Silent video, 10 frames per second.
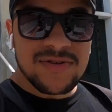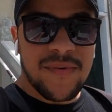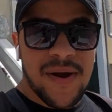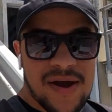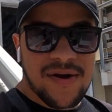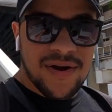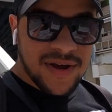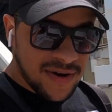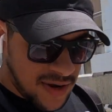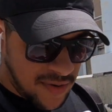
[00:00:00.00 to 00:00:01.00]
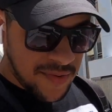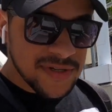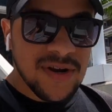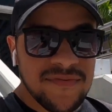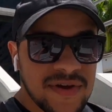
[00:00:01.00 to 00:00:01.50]
we were at earlier and where we
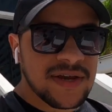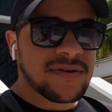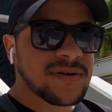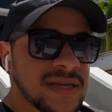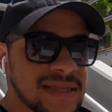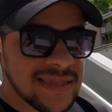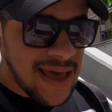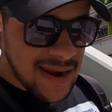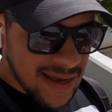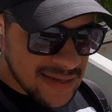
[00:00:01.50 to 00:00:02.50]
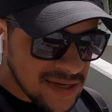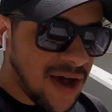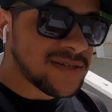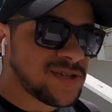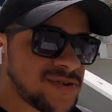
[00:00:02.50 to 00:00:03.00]
started the video, not as
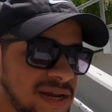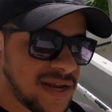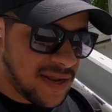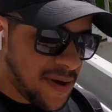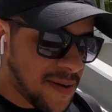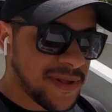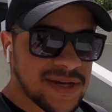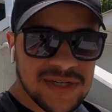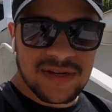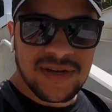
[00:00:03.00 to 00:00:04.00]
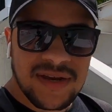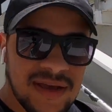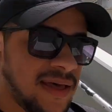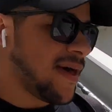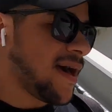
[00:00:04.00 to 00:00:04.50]
concentrated in population
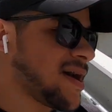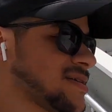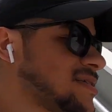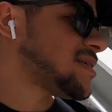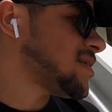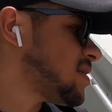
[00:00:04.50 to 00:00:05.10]
as